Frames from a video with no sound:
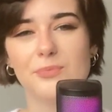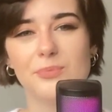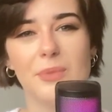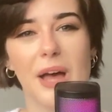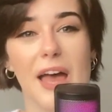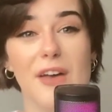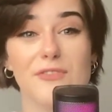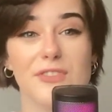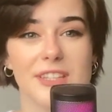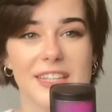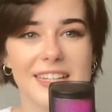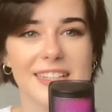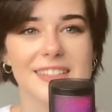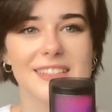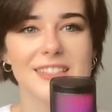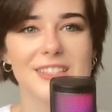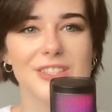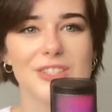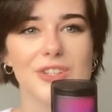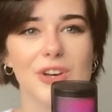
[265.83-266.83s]

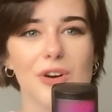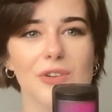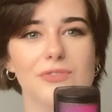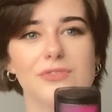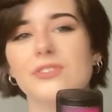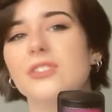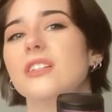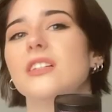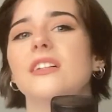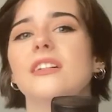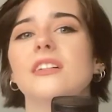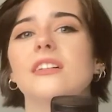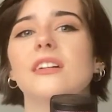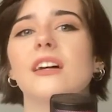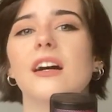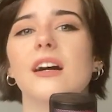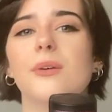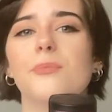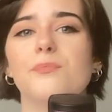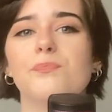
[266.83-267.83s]
evidence of
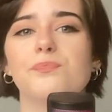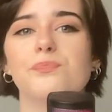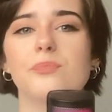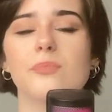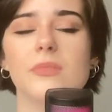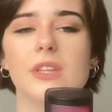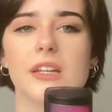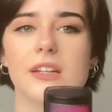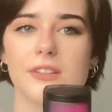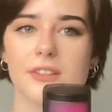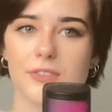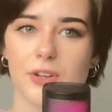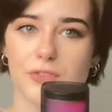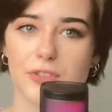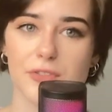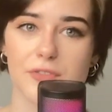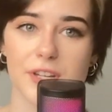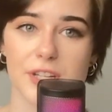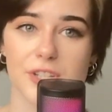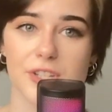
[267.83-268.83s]
the
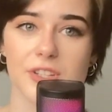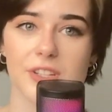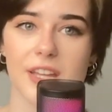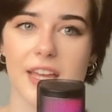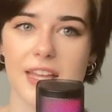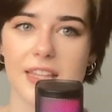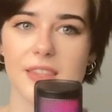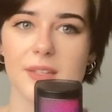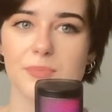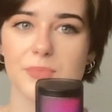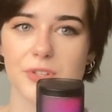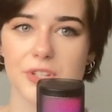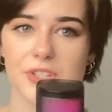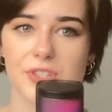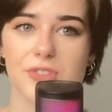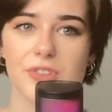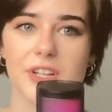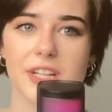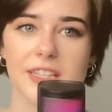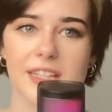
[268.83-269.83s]
fashion in the
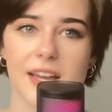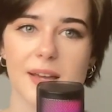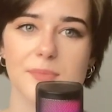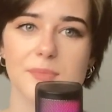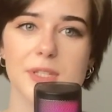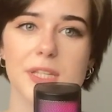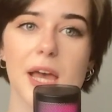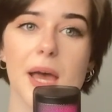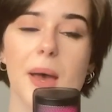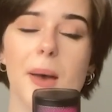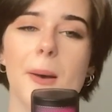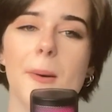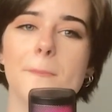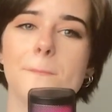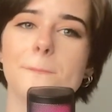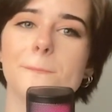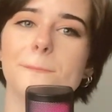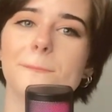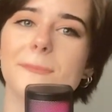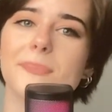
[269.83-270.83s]
prehistoric times,
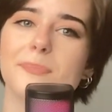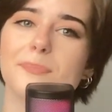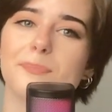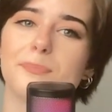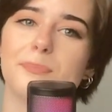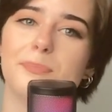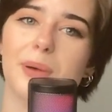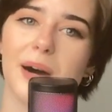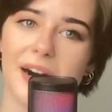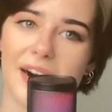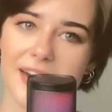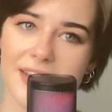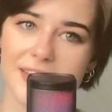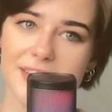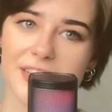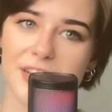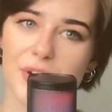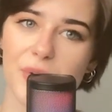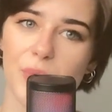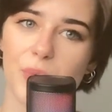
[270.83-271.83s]
but
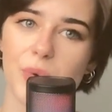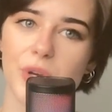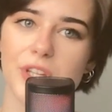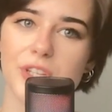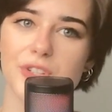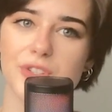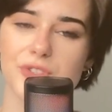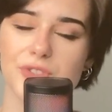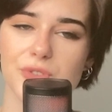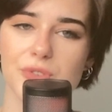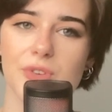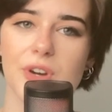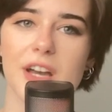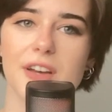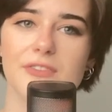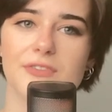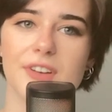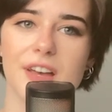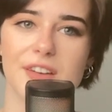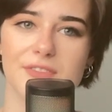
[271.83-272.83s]
we do have
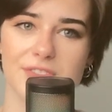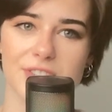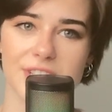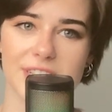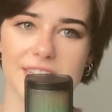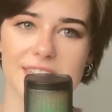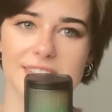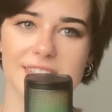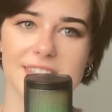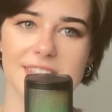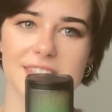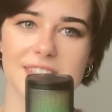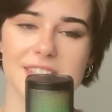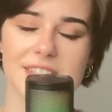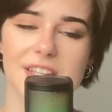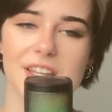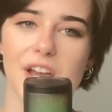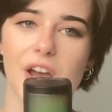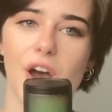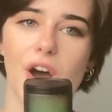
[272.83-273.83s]
evidence
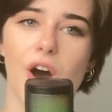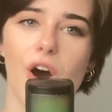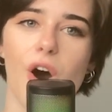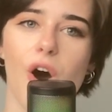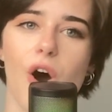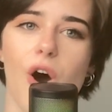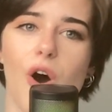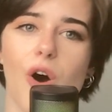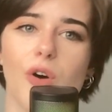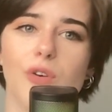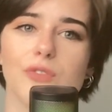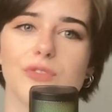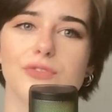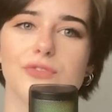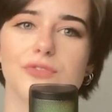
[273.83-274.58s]
of